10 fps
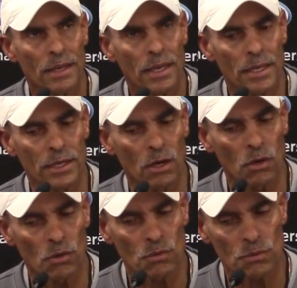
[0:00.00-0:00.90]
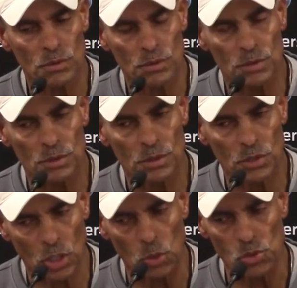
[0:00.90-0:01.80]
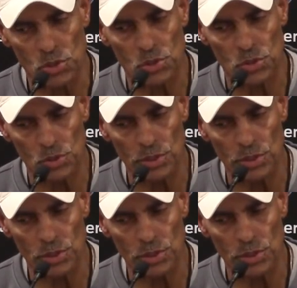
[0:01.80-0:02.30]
you know, coach